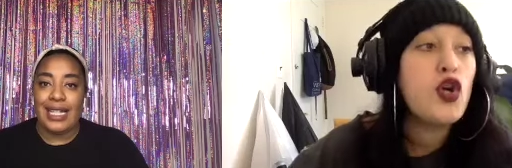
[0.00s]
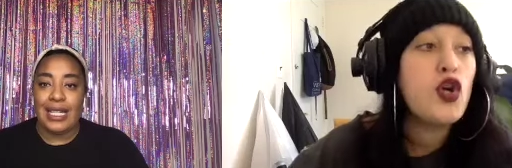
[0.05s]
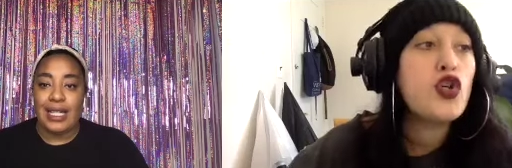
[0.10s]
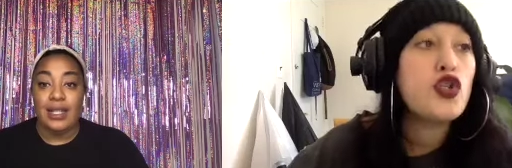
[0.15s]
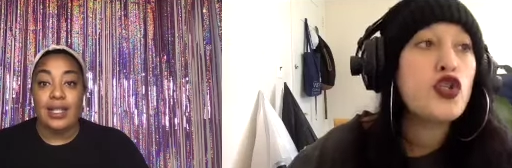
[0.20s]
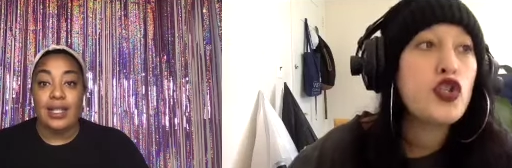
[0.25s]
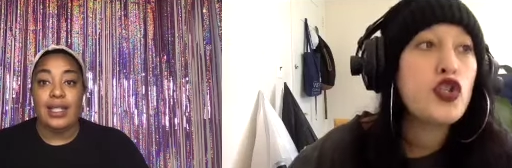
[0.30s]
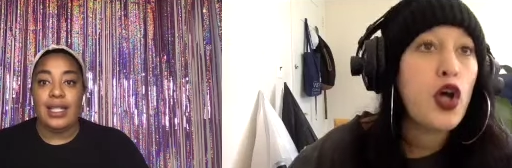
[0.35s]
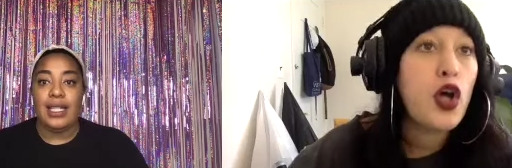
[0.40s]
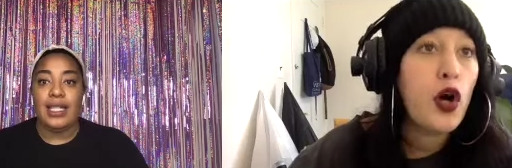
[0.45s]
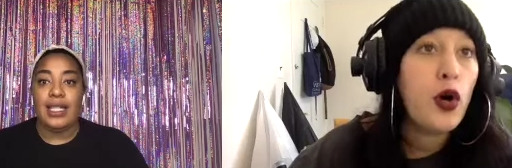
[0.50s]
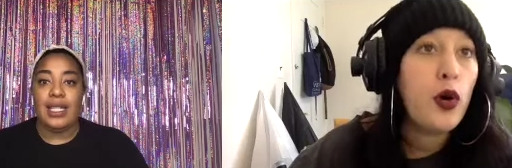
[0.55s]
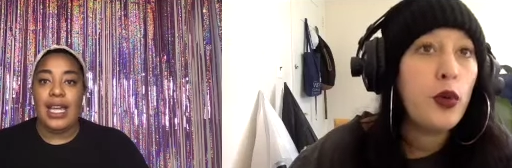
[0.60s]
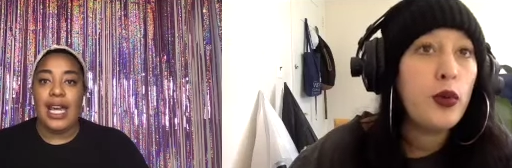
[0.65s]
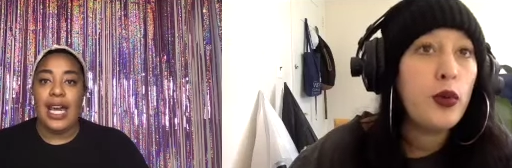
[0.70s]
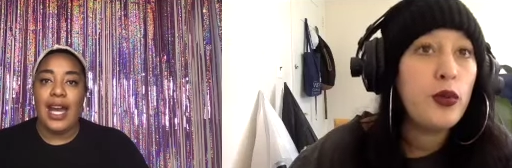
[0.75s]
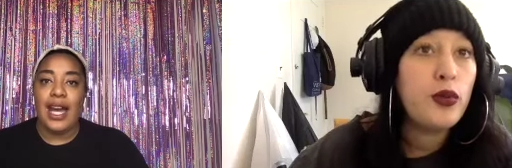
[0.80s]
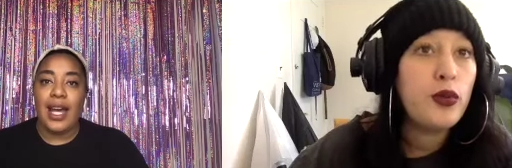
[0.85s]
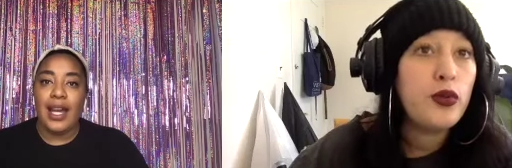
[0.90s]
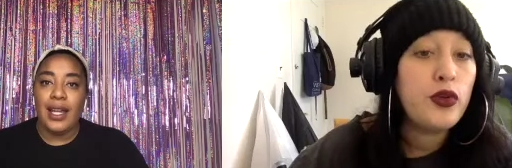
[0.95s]
Speaker 1: So
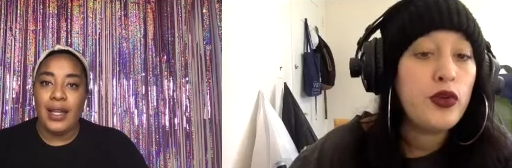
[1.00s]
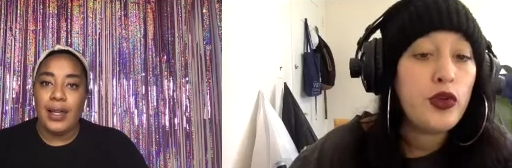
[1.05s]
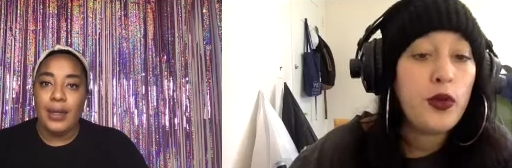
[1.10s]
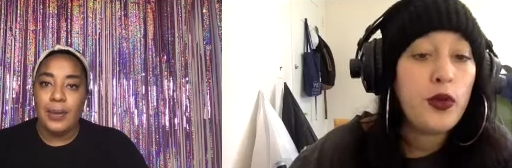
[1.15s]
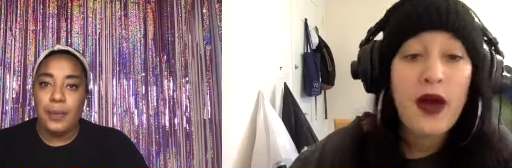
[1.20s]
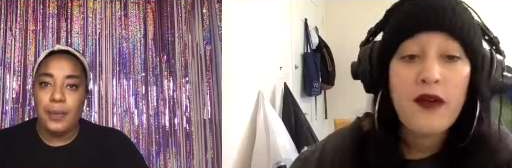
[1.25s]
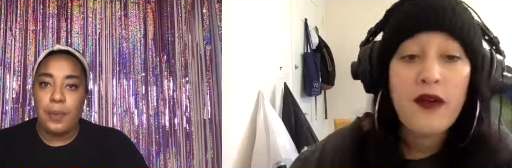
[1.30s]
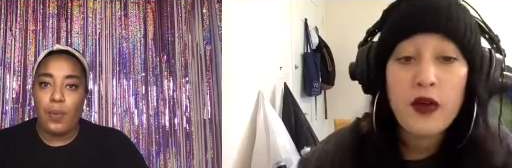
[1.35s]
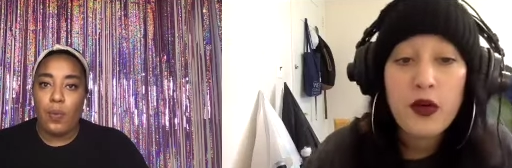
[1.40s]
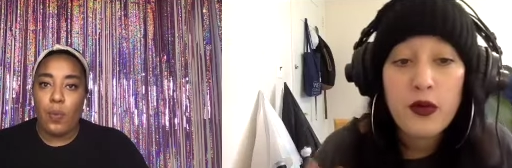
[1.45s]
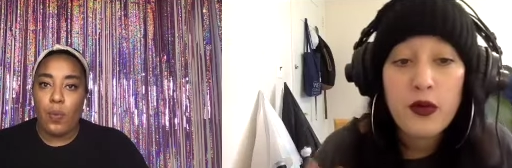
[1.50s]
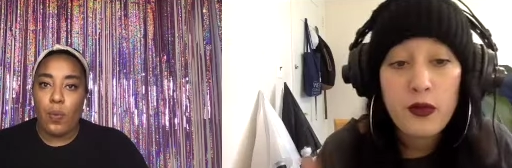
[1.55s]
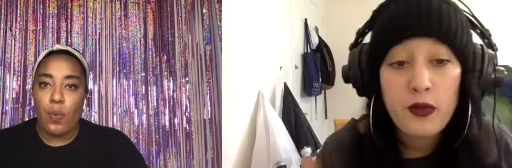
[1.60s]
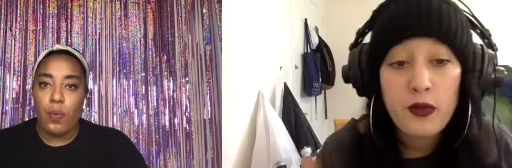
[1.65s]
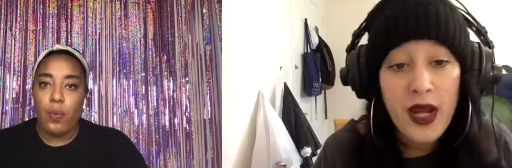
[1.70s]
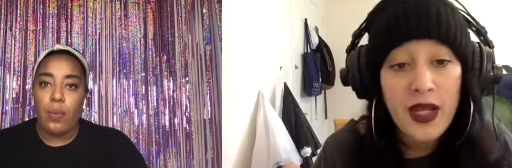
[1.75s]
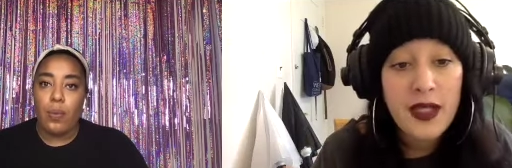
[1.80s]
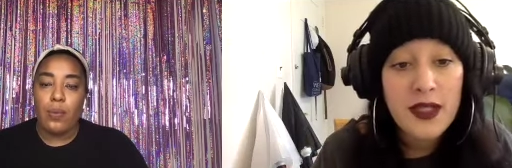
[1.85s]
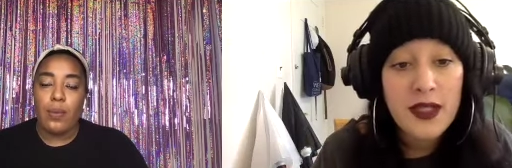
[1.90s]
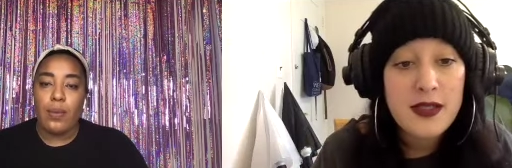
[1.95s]
yeah. you have a
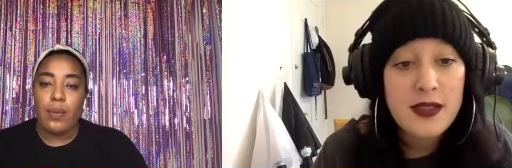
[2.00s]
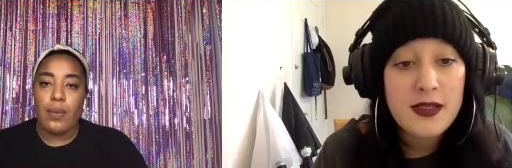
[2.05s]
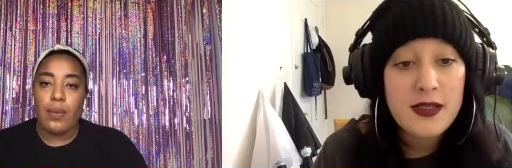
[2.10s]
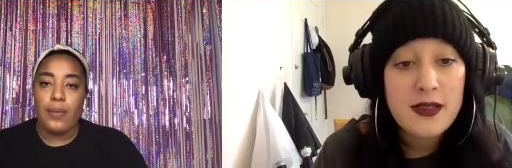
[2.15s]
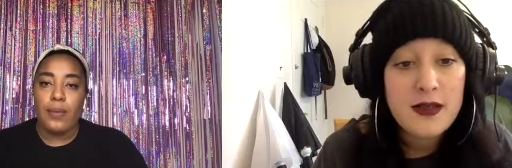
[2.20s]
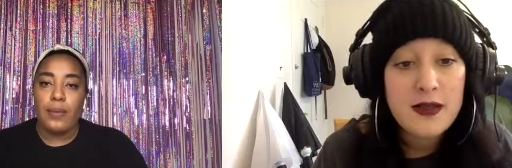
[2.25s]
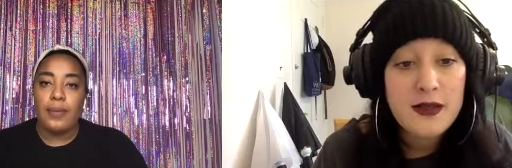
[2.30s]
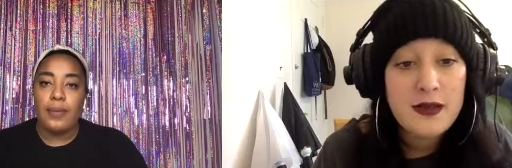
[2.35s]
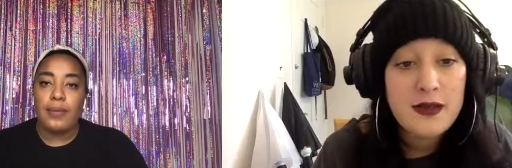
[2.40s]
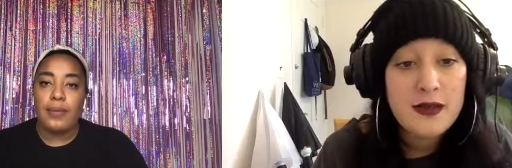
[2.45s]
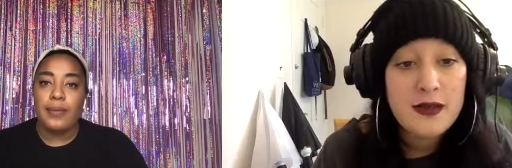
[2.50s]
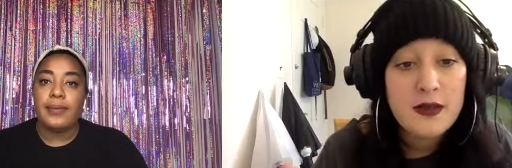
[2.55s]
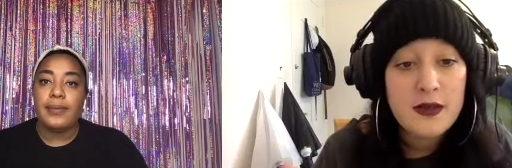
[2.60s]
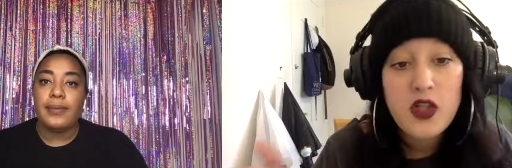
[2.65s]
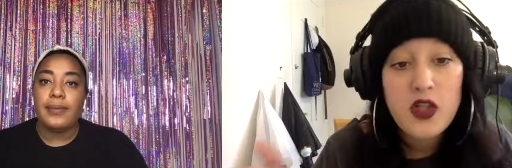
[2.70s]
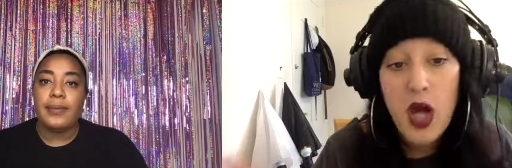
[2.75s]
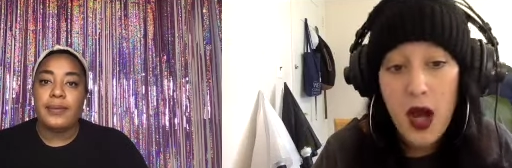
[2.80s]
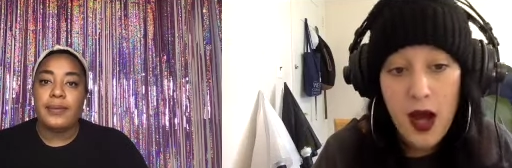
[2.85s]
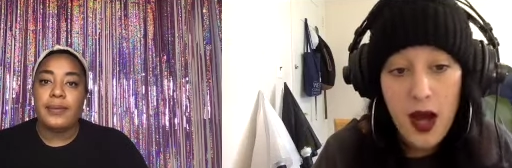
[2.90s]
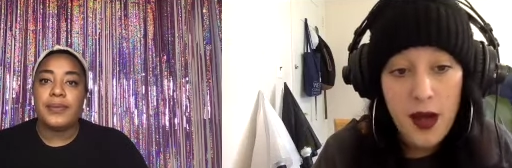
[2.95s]
great
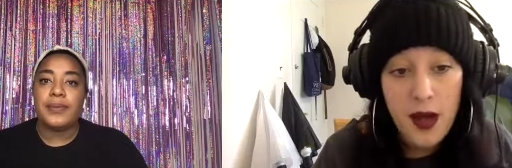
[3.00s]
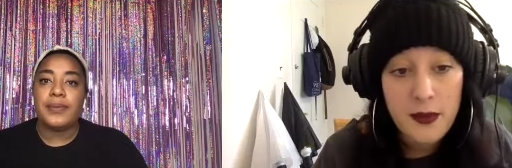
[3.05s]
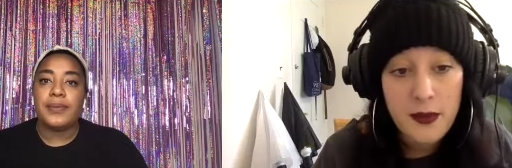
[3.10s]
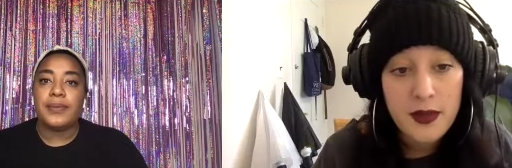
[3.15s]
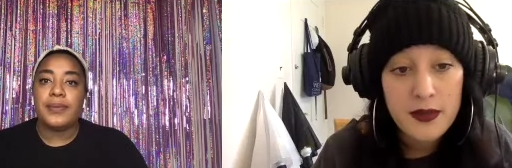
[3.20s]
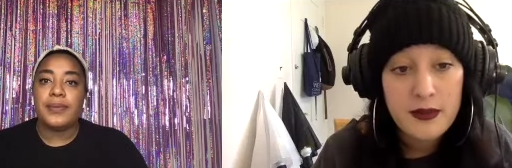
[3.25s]
job.